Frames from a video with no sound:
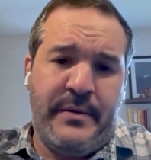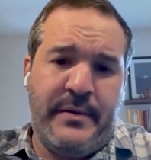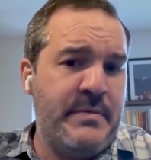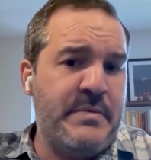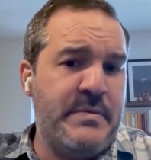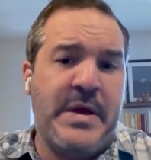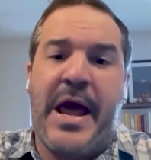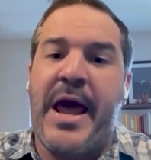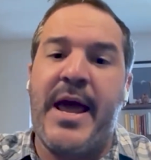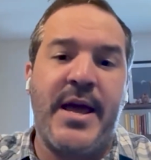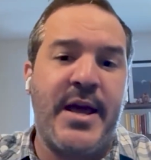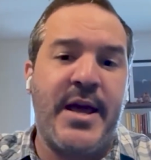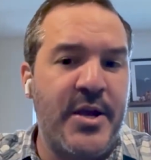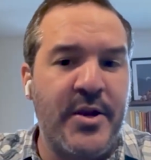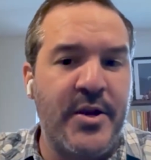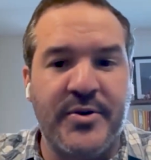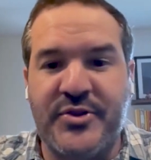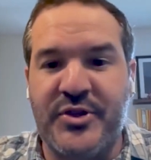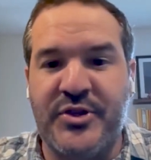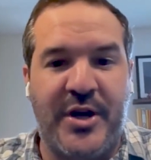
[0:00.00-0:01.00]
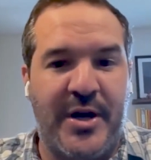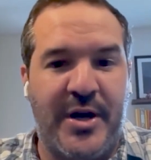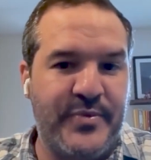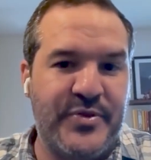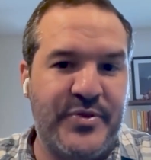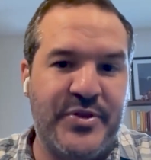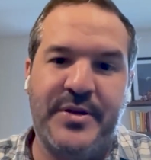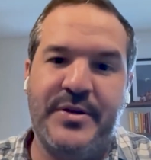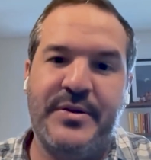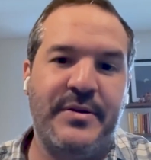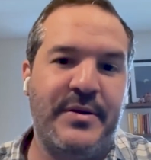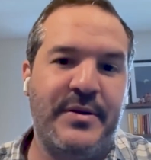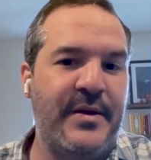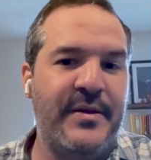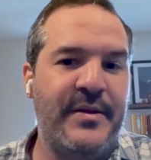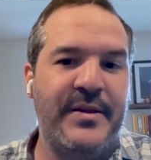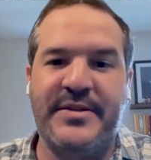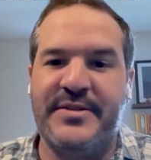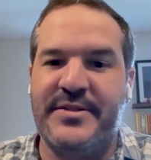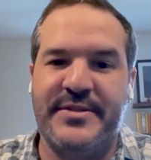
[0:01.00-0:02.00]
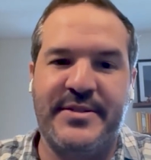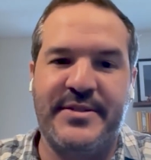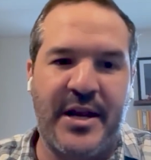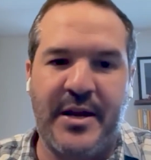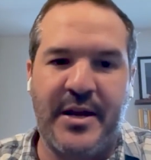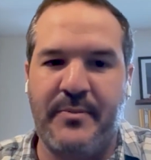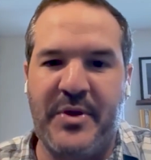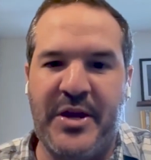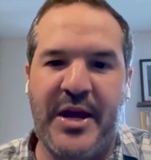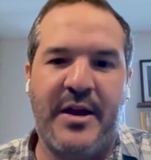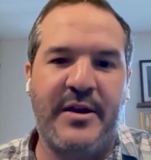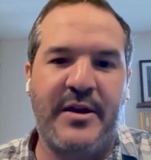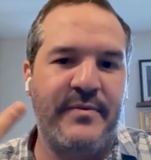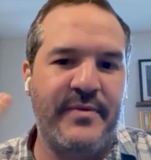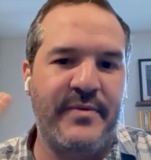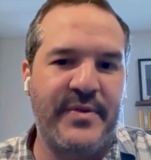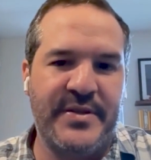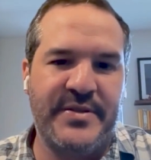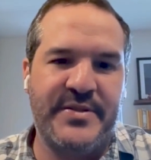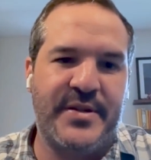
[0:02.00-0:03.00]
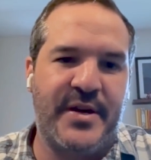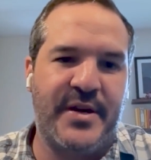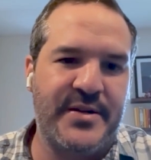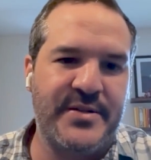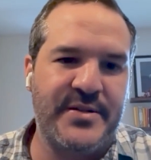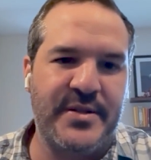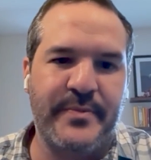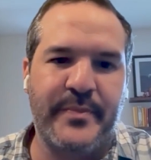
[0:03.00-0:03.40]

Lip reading: Hey, here's an option. At least it's getting me out of this toxic